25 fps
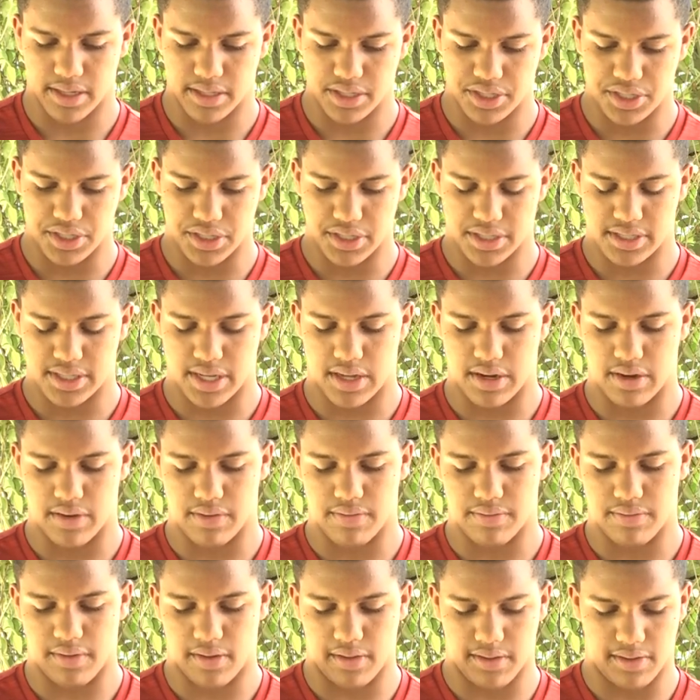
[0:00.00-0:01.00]
Jesus said,
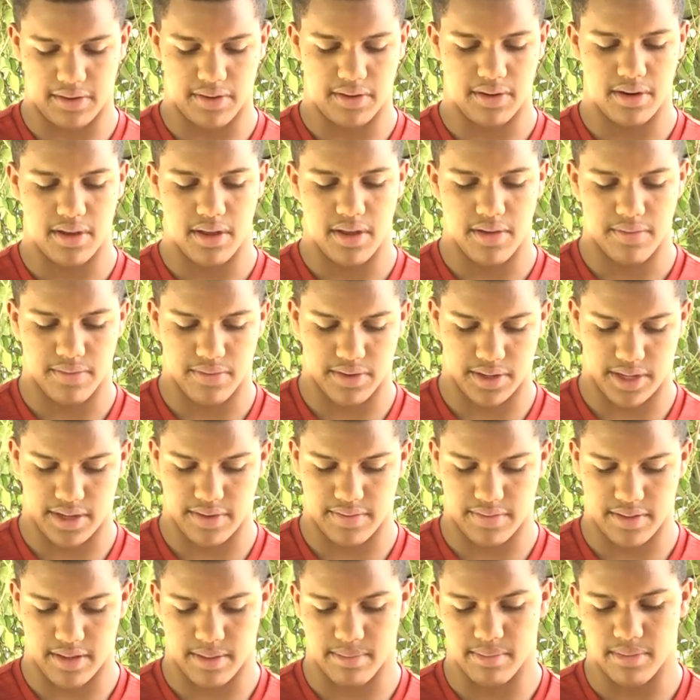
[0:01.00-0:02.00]
"Father,
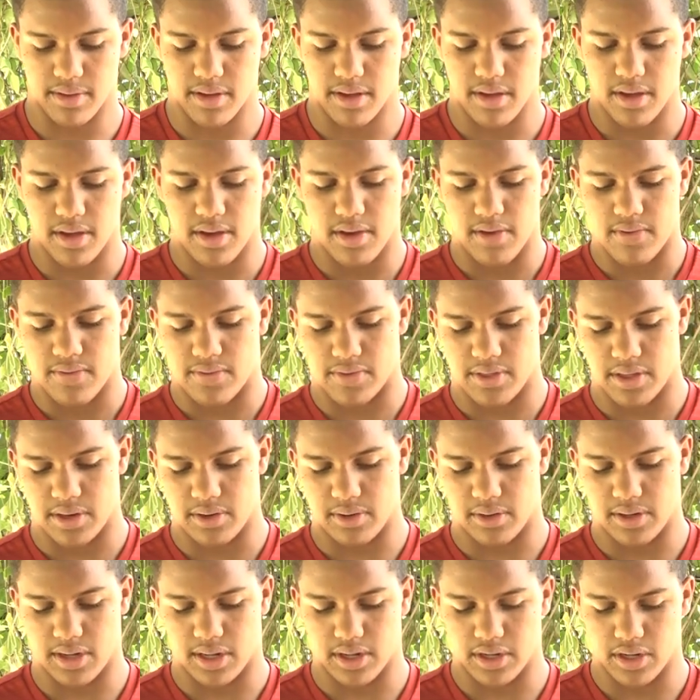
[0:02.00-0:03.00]
forgive them, for they
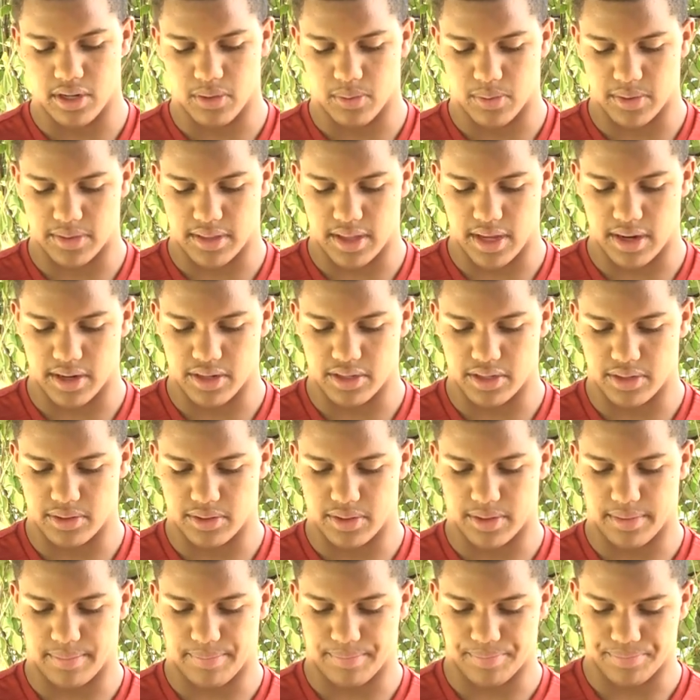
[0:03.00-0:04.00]
do not know what they are
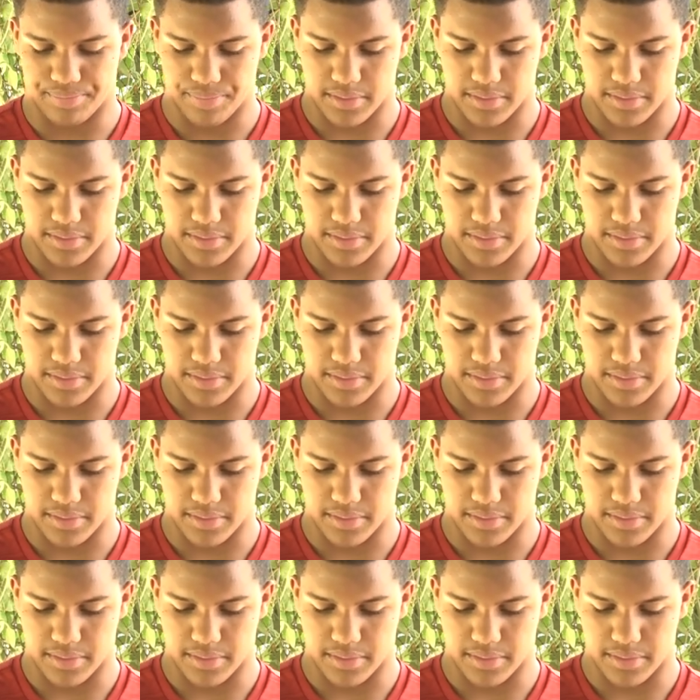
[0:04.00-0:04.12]
doing."